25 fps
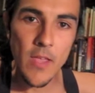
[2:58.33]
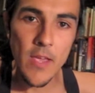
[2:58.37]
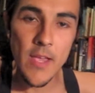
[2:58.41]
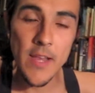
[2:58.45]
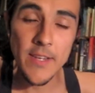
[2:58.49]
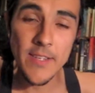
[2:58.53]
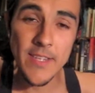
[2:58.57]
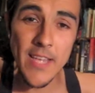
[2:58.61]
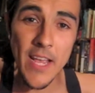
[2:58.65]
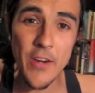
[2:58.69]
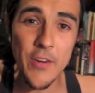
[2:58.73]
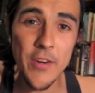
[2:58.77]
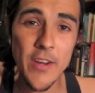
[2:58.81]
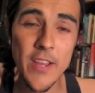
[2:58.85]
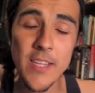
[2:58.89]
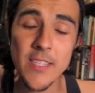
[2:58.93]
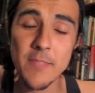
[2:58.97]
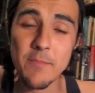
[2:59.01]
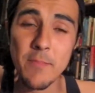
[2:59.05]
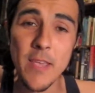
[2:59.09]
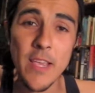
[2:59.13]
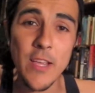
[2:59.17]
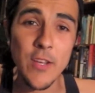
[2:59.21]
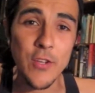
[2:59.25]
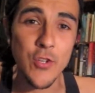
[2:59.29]
integrity is
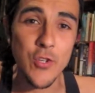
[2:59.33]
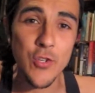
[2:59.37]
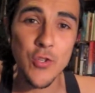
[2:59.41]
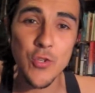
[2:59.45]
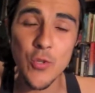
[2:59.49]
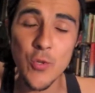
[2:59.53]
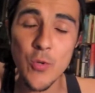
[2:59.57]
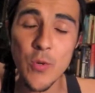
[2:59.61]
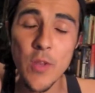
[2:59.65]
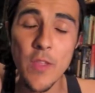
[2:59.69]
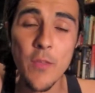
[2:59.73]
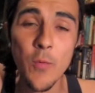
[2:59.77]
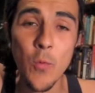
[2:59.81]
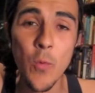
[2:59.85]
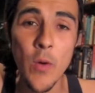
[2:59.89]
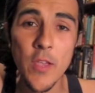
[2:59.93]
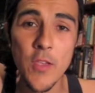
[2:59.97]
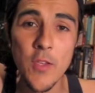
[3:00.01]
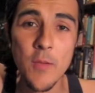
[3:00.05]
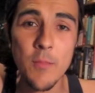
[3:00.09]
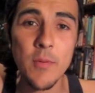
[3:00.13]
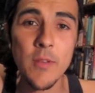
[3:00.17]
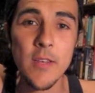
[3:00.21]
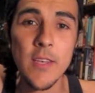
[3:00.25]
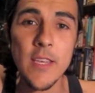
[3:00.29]
being true to the,
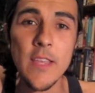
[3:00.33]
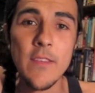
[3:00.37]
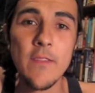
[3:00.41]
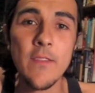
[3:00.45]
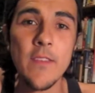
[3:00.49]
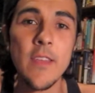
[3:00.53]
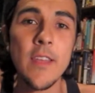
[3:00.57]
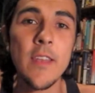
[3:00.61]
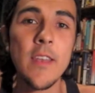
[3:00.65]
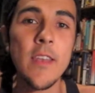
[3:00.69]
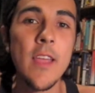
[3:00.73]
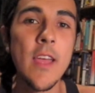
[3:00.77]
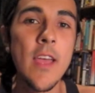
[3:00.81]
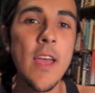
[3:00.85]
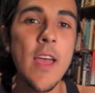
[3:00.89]
what you believe in